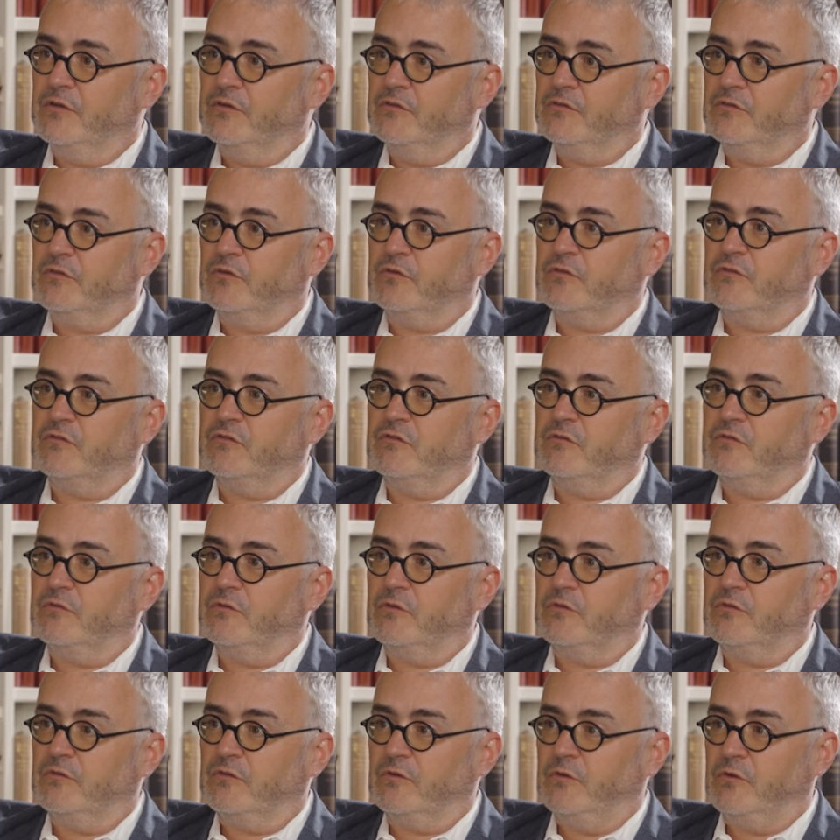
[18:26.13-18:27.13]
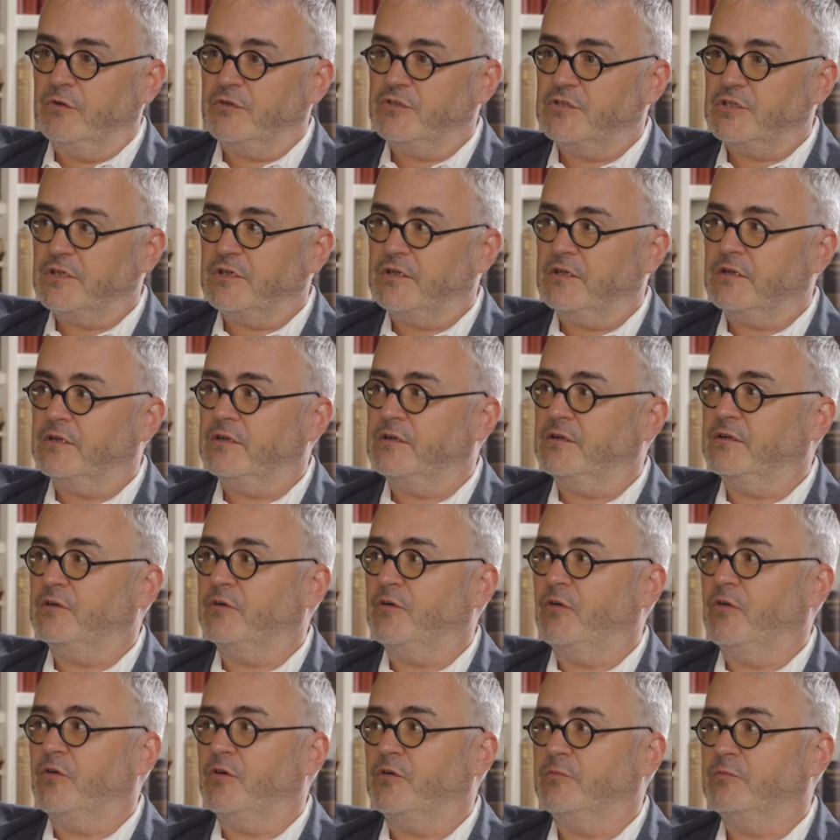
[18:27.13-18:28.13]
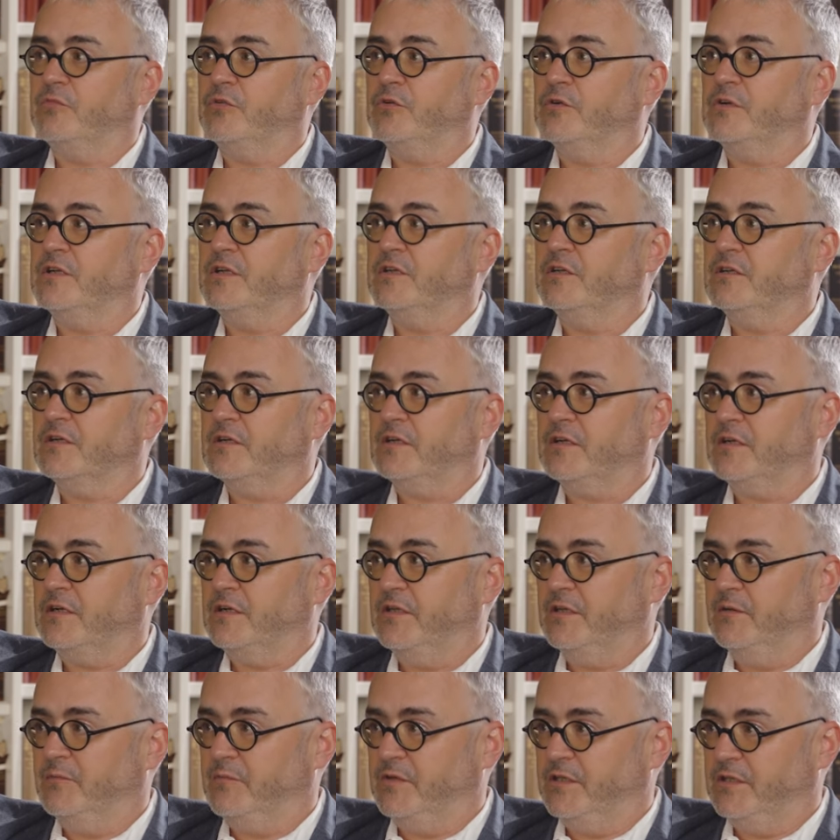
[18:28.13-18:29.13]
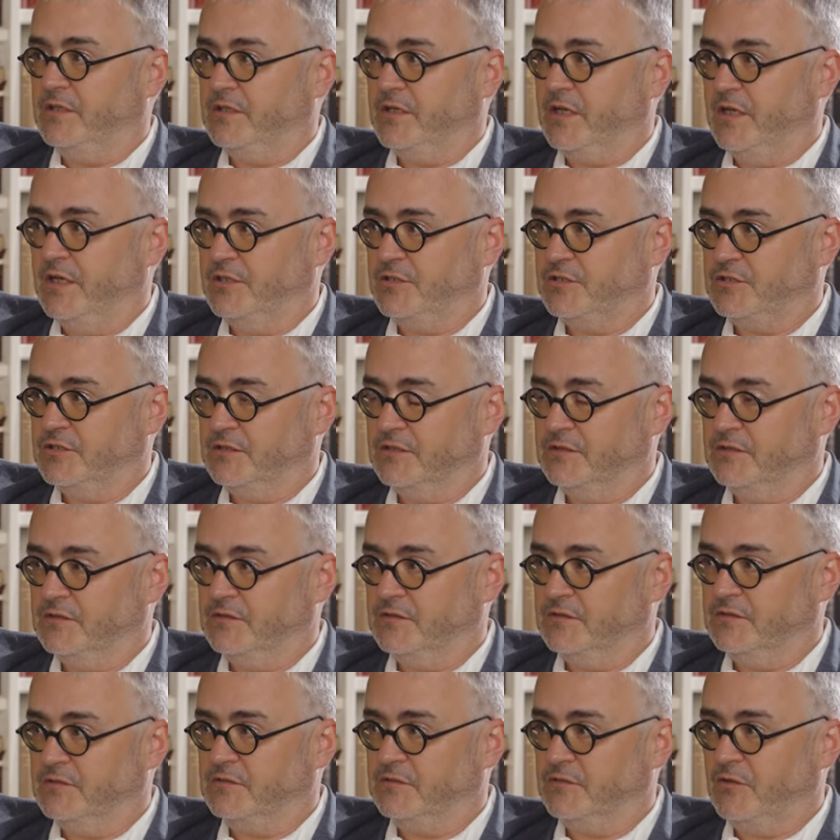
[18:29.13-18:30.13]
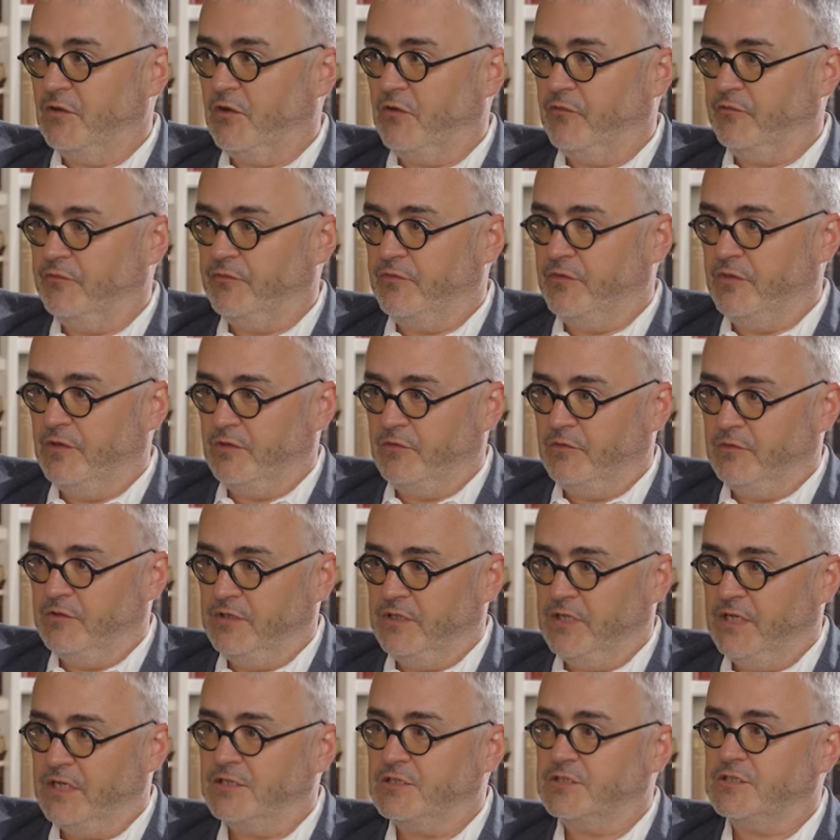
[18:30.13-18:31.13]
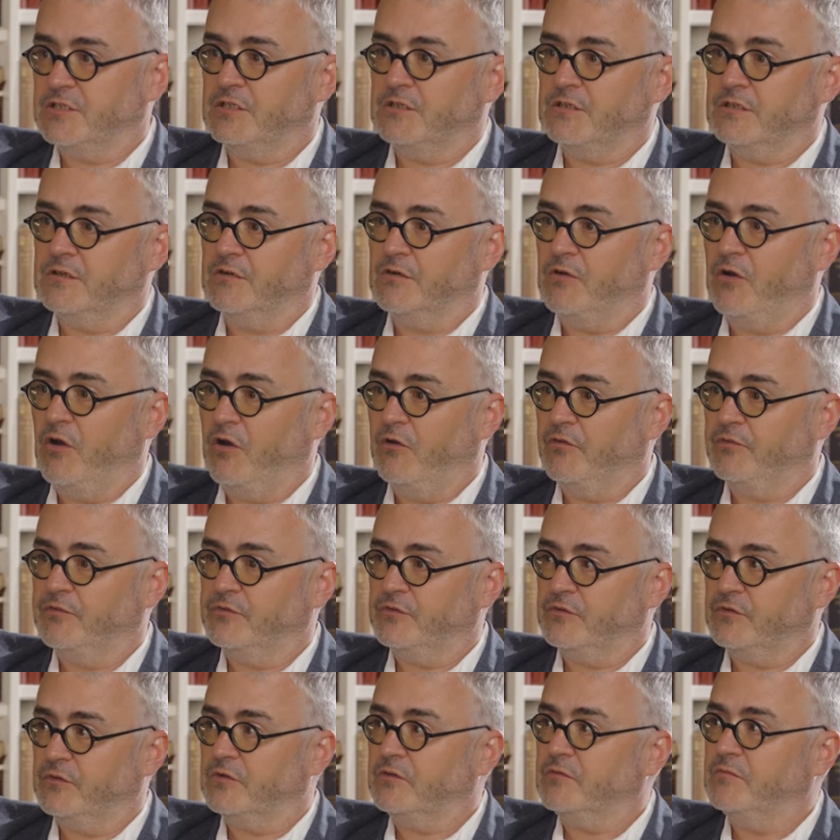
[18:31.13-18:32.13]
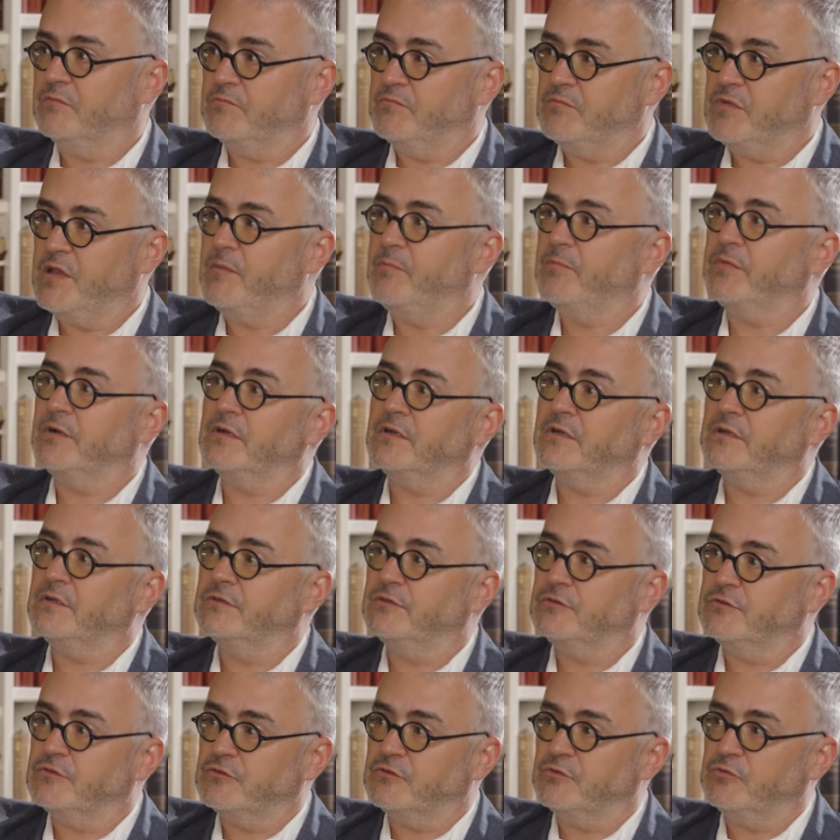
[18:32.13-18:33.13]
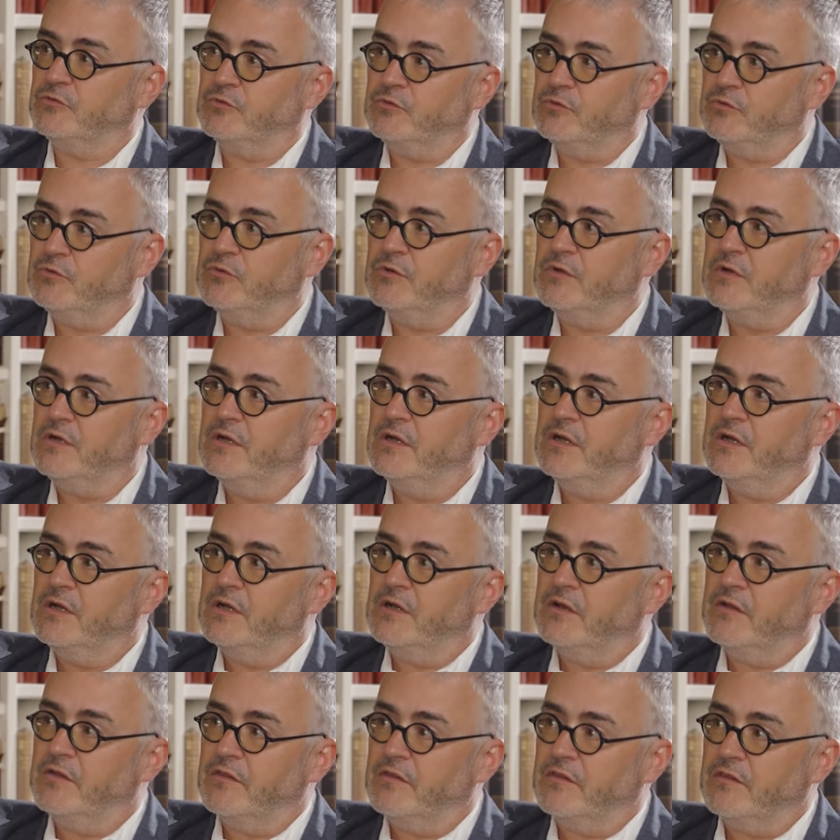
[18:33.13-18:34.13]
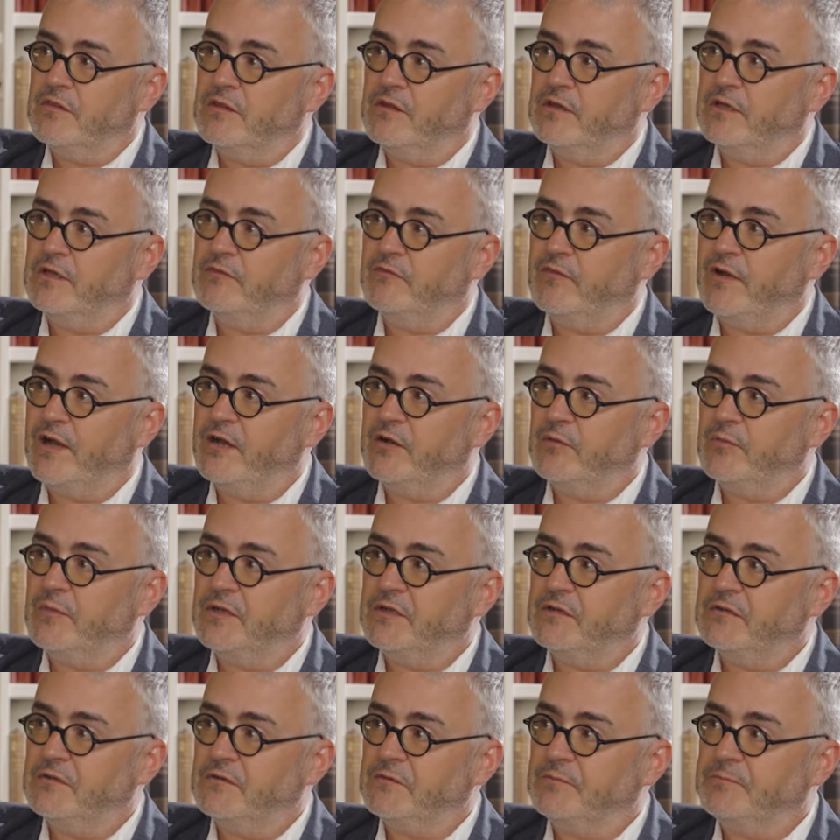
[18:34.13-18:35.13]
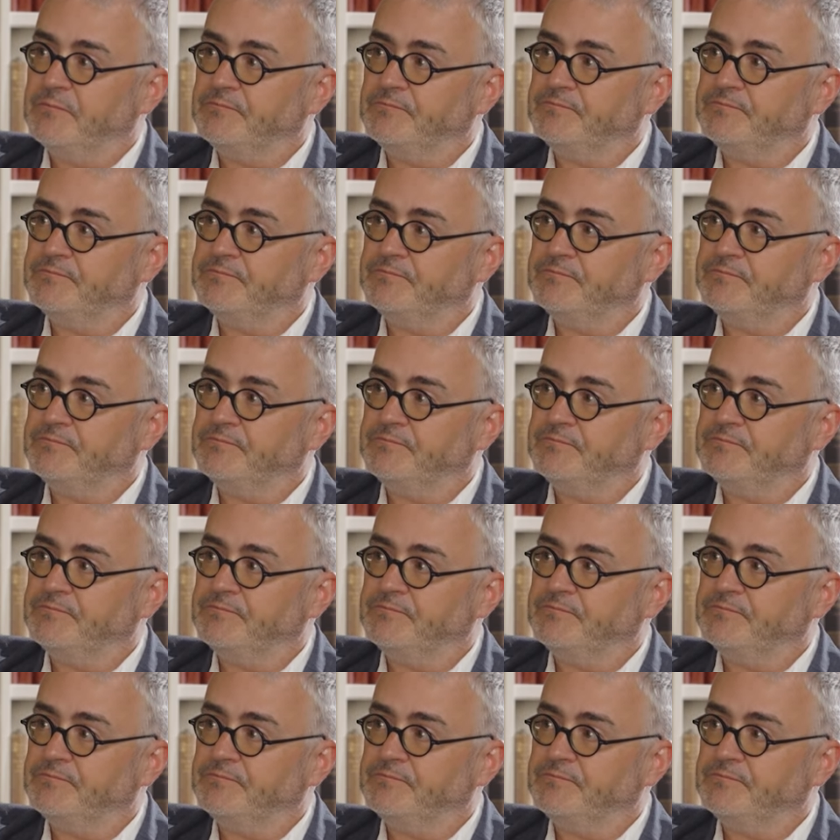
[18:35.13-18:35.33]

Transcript: sociological or political implications of the connection of certain people to the environment?